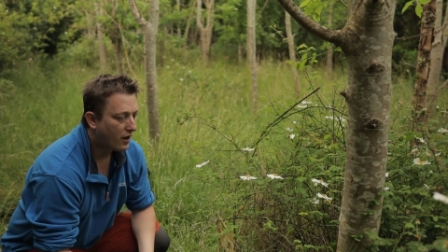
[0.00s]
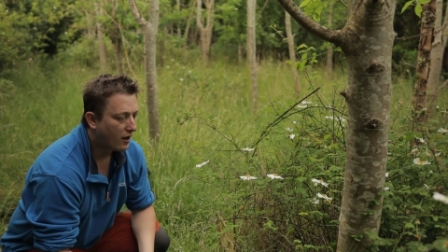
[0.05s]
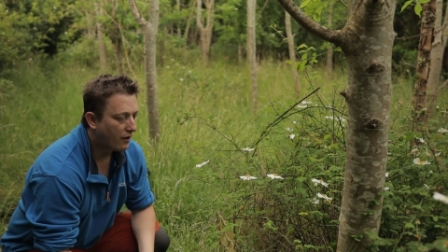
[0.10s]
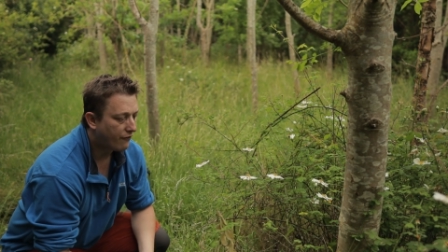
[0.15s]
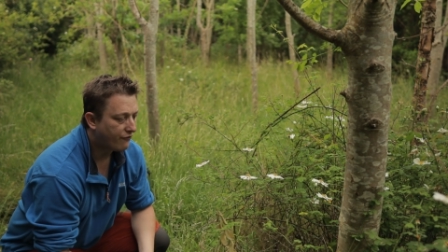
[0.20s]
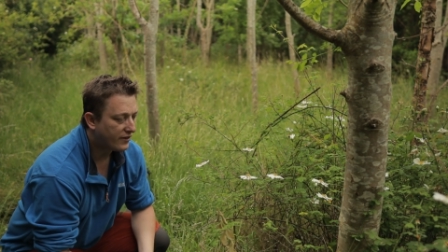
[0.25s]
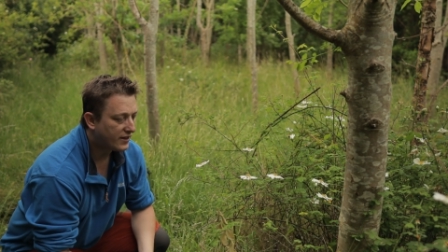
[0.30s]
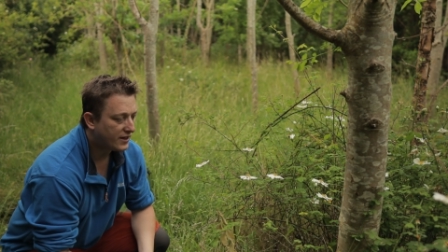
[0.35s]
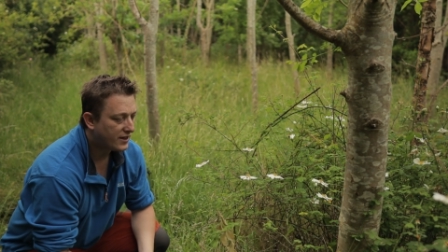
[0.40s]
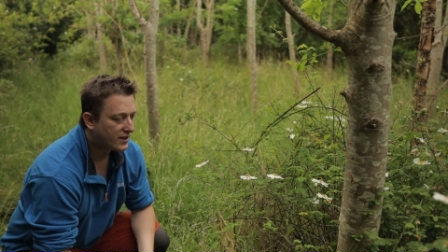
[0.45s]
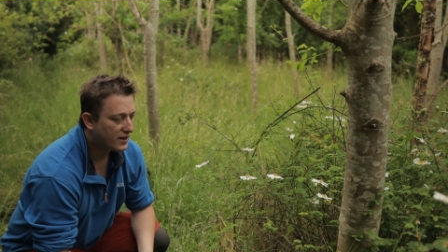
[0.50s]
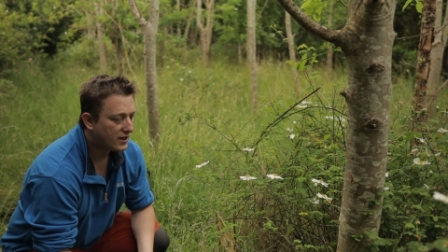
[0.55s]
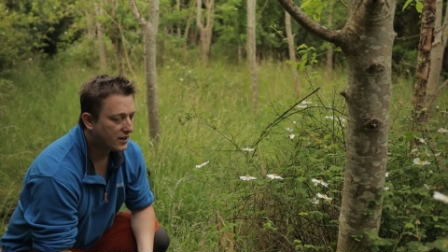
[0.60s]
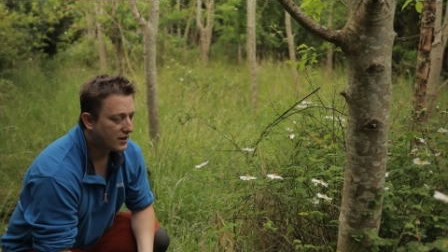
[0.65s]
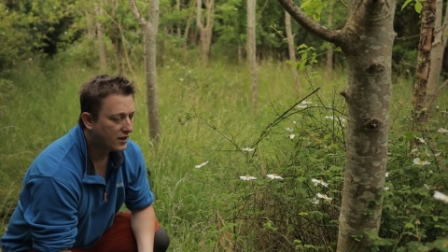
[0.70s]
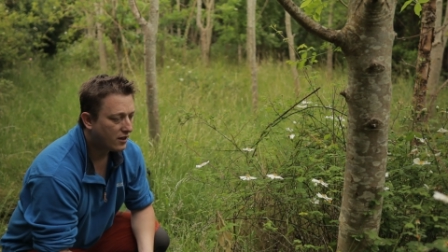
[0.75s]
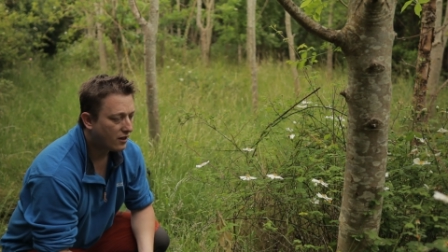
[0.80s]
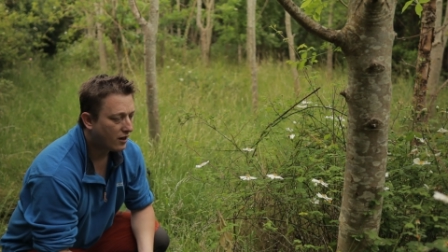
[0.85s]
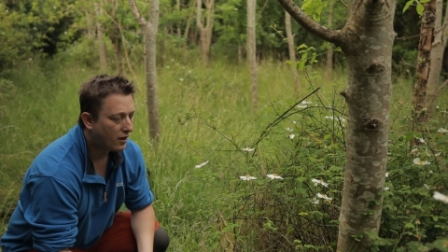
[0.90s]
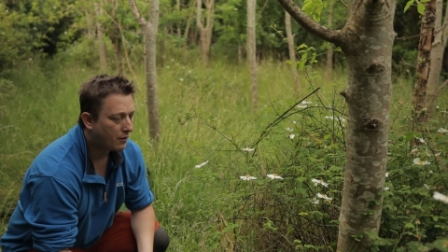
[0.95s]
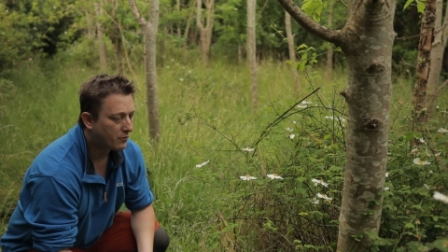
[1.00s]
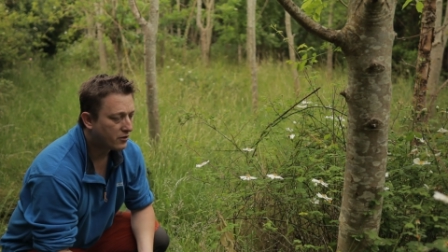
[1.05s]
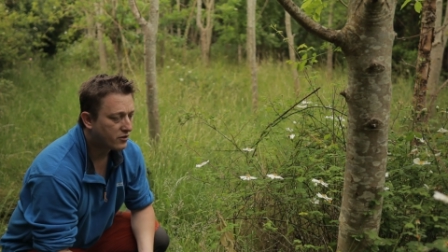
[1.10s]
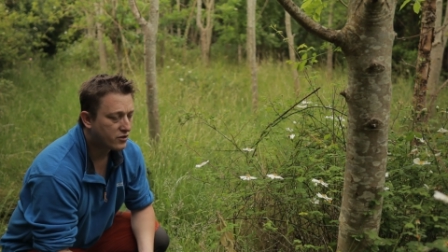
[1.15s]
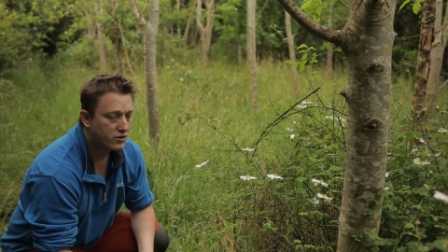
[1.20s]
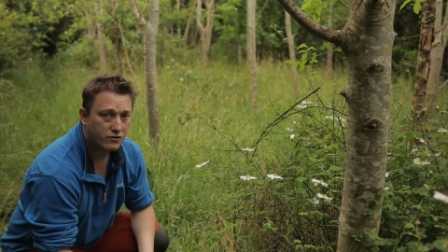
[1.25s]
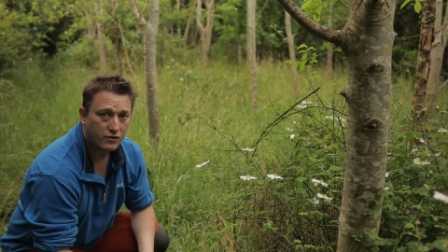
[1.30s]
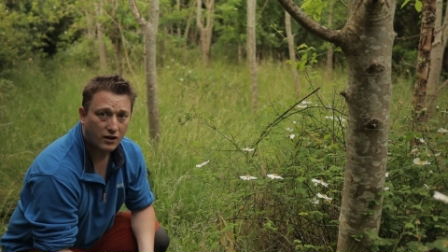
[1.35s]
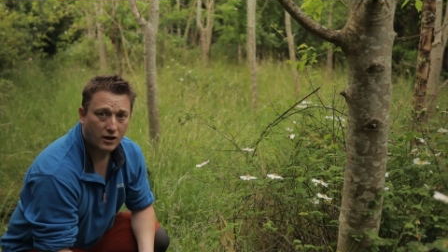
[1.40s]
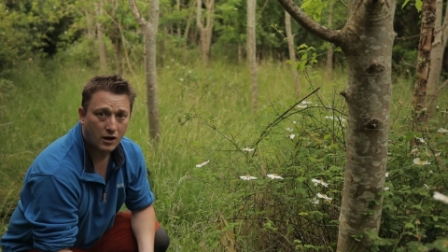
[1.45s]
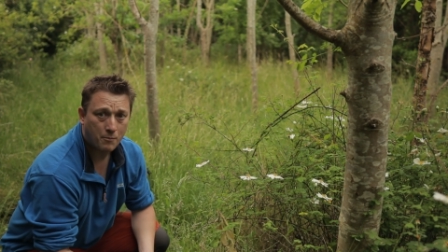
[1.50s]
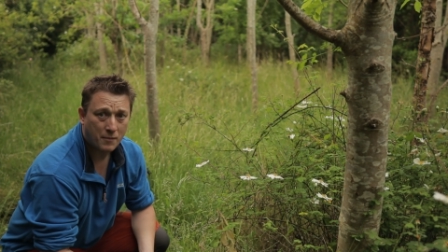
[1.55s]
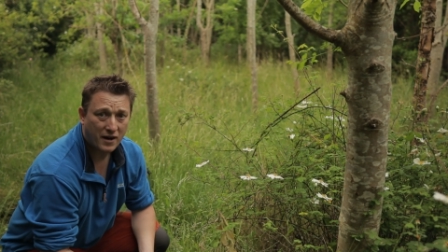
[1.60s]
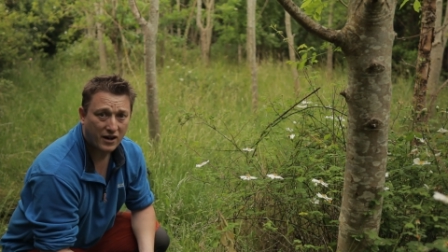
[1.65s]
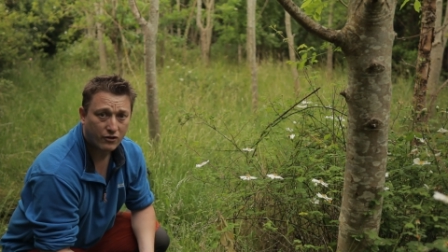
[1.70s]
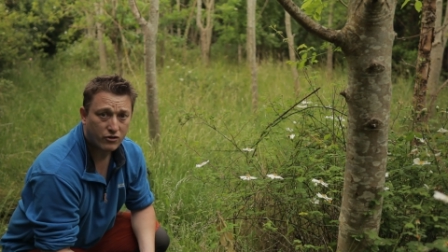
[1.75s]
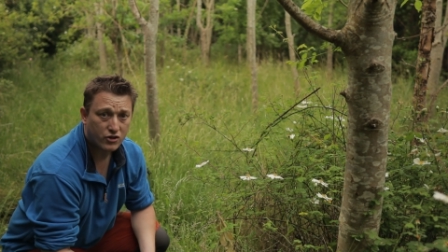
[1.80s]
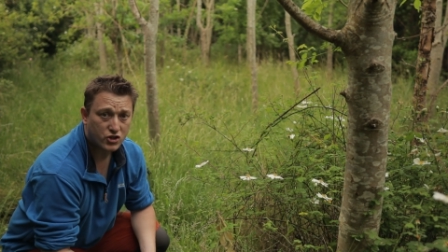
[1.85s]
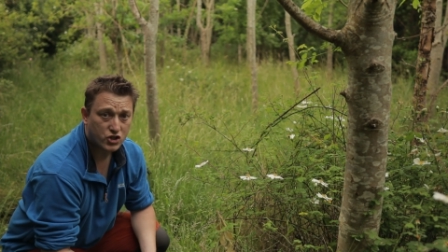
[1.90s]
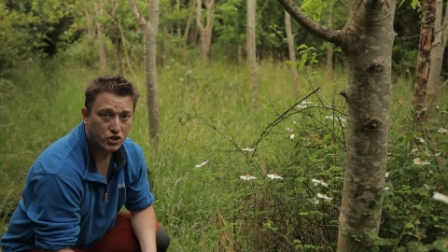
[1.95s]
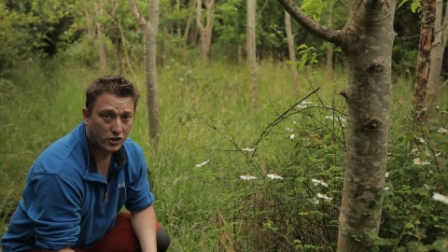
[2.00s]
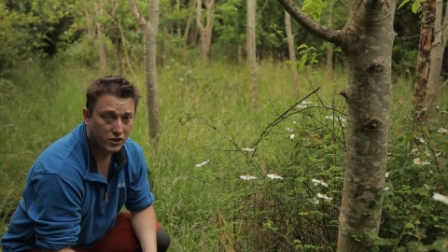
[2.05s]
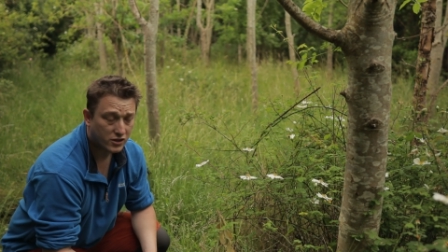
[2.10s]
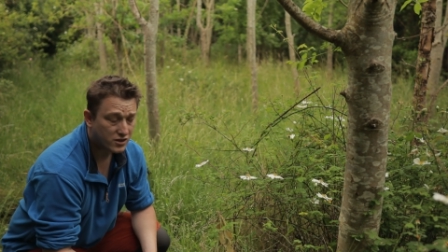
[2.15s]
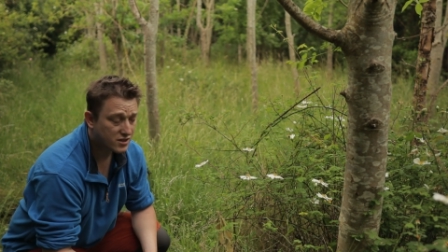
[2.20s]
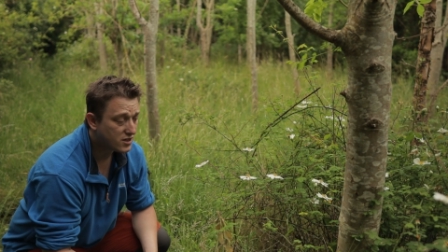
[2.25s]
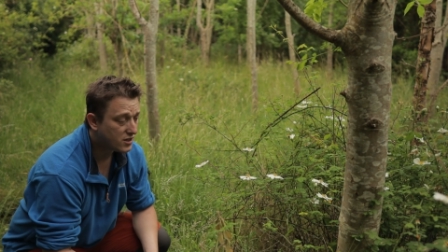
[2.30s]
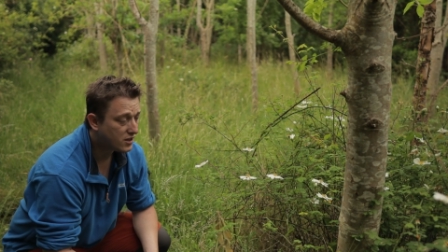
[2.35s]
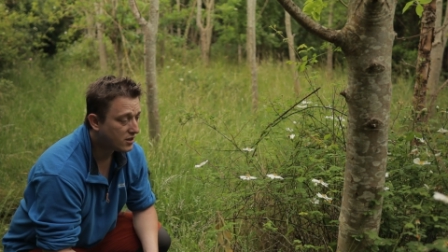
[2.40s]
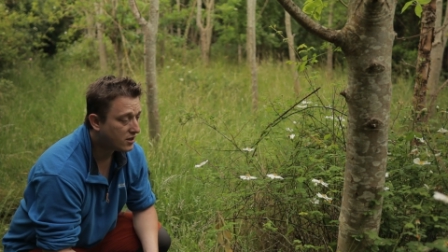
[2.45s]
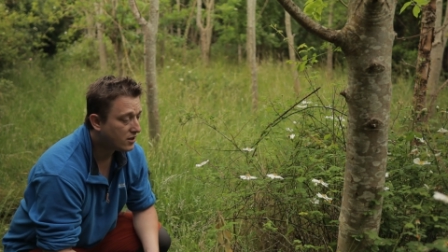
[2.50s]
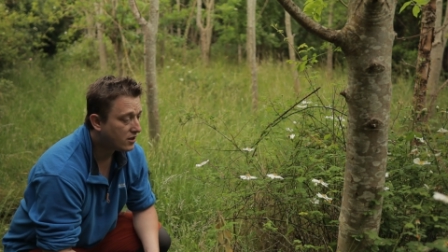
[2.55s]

I think I'm going to do a macro shot.